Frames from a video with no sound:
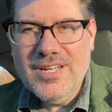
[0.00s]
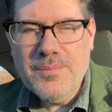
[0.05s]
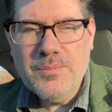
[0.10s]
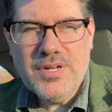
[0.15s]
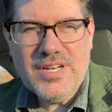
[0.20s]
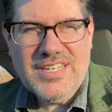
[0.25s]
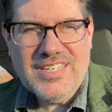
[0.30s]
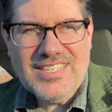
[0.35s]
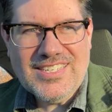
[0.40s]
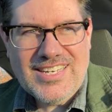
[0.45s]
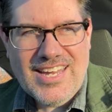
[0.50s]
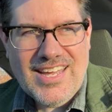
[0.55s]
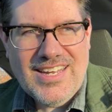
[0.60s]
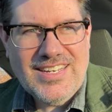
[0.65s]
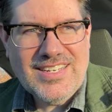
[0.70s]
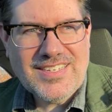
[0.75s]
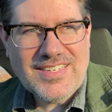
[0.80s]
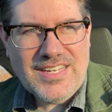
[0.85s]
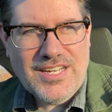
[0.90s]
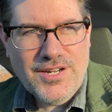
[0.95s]
But instead,
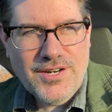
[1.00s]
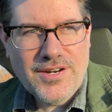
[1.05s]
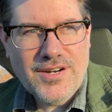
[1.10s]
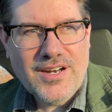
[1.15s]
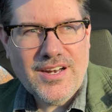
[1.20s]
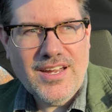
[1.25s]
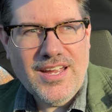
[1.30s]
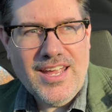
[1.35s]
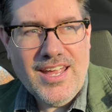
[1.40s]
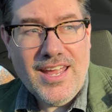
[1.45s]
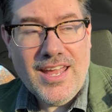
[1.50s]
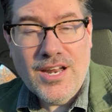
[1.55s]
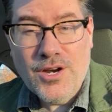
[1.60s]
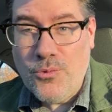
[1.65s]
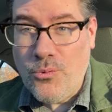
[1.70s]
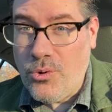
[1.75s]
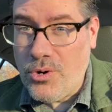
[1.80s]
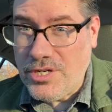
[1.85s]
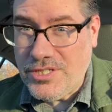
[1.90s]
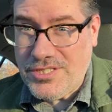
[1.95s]
it's here in
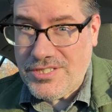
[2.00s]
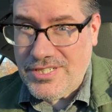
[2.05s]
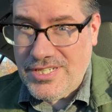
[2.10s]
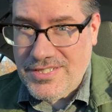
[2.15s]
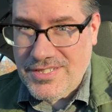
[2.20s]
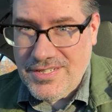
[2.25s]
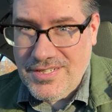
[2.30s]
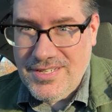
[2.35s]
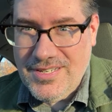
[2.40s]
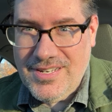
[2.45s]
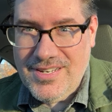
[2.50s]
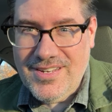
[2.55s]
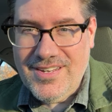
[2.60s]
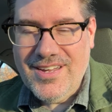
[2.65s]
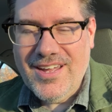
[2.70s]
awards season